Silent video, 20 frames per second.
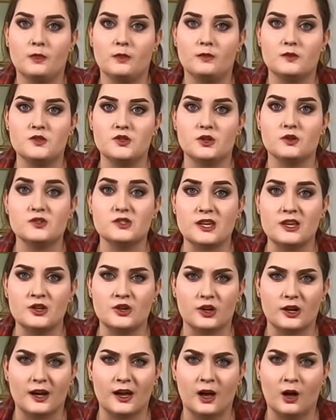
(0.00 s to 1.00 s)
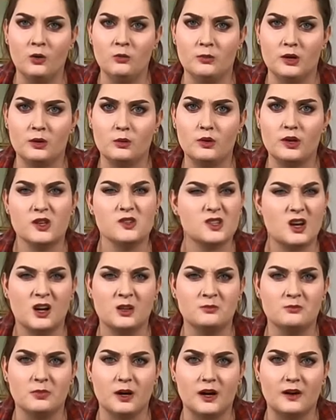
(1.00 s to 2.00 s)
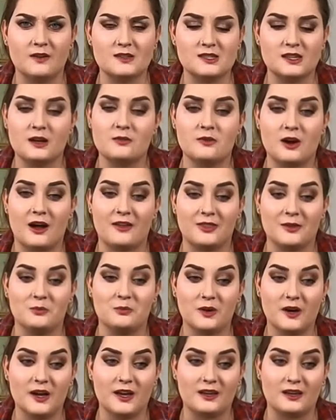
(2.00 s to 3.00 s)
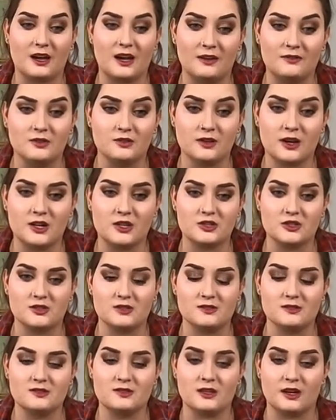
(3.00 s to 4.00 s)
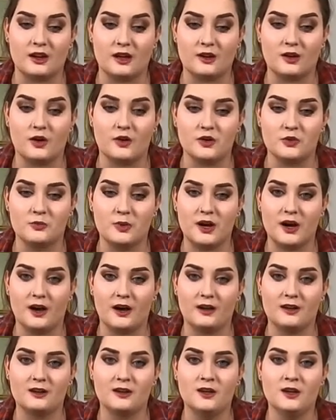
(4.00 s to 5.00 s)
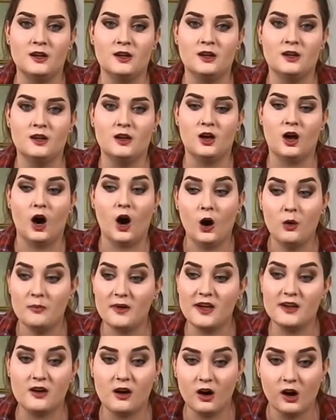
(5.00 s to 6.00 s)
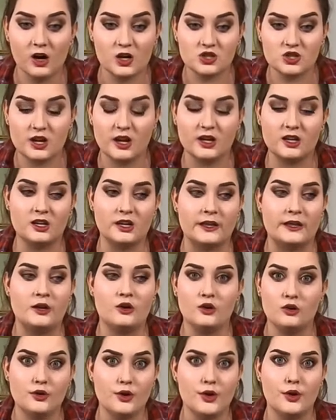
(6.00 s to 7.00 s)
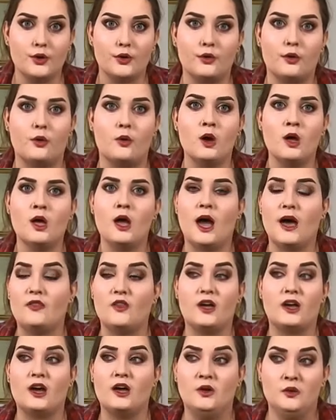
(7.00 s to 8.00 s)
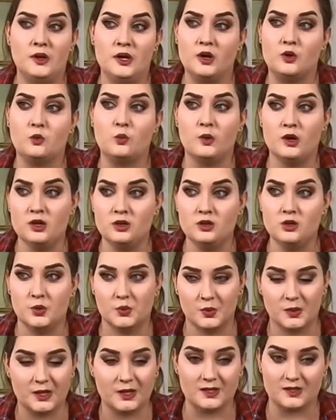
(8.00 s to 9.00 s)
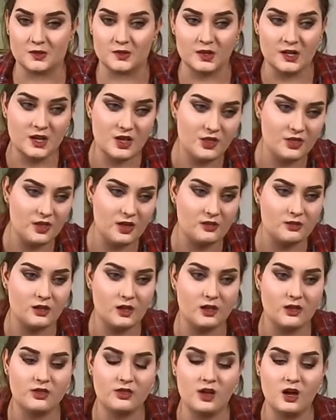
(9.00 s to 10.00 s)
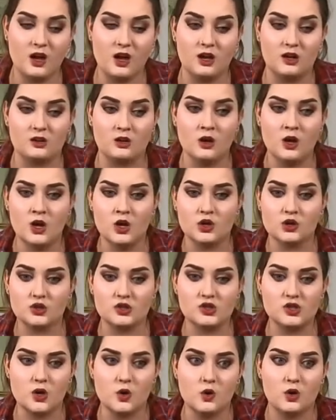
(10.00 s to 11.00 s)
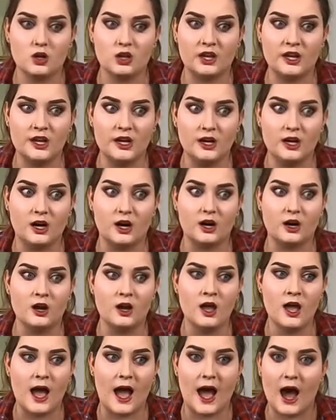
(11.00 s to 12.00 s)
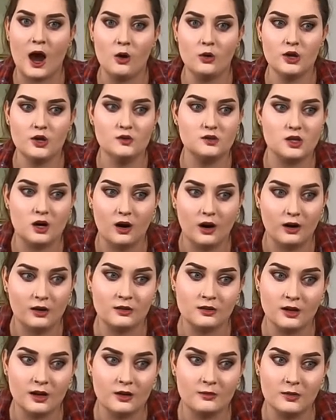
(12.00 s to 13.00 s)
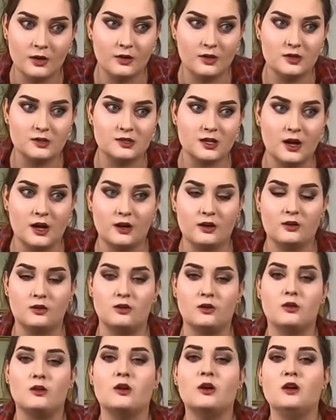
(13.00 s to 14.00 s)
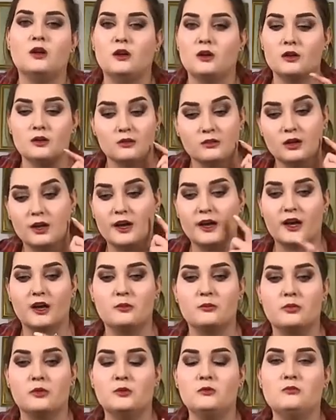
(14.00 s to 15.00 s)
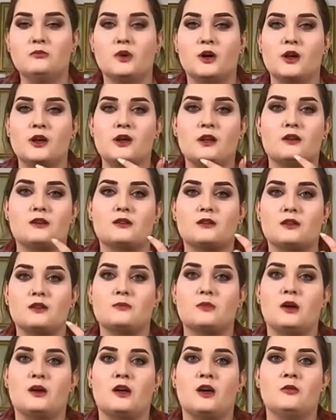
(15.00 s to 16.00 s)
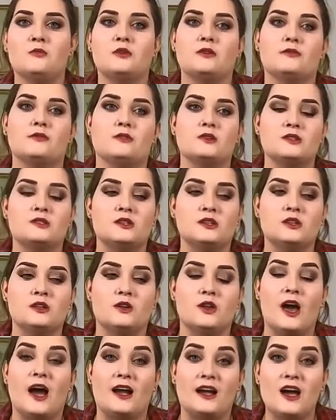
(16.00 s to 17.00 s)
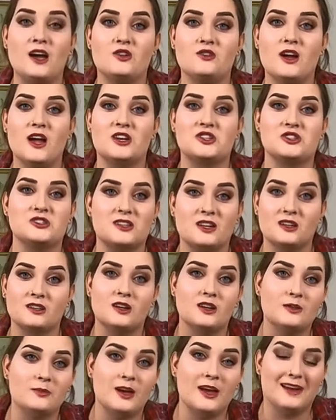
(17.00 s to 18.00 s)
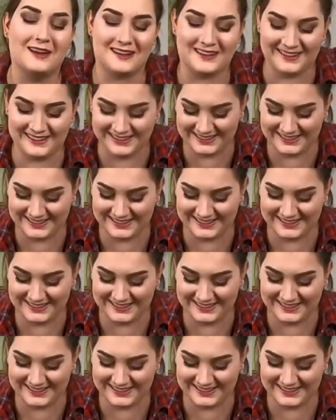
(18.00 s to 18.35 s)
And she goes, In your helmet? What are you talking about? I said, I'm riding the bike. I have directions. Can I call you back? Oh my gosh, I can hear you. And like, I don't hear wind noise or anything like that. And you're so clear. How are you talking on a motorcycle? I got a boom mic in my helmet for the Sena unit. I got directions. Can I call you back?